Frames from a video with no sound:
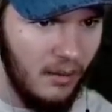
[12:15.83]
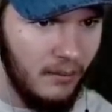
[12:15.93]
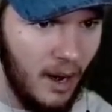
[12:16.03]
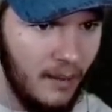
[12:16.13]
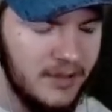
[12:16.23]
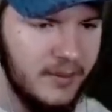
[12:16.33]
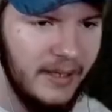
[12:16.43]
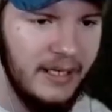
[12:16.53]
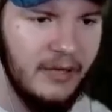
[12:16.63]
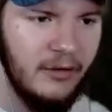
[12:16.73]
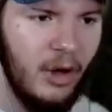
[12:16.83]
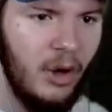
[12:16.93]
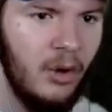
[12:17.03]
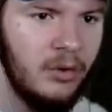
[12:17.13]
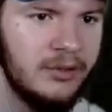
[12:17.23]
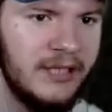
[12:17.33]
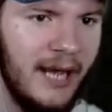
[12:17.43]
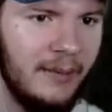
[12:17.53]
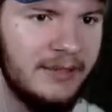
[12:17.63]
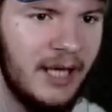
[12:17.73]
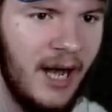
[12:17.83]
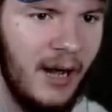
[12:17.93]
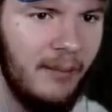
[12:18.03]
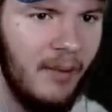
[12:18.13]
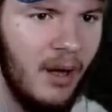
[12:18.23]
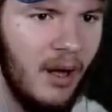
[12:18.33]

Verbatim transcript: Mom's been in here the whole damn time.